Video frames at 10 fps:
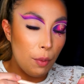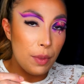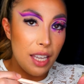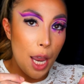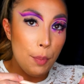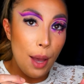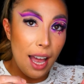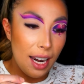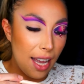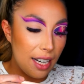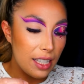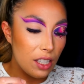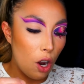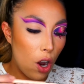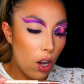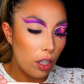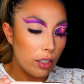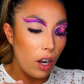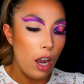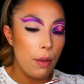the same palette, and it's called
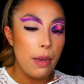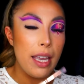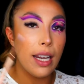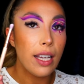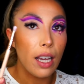I'm In It.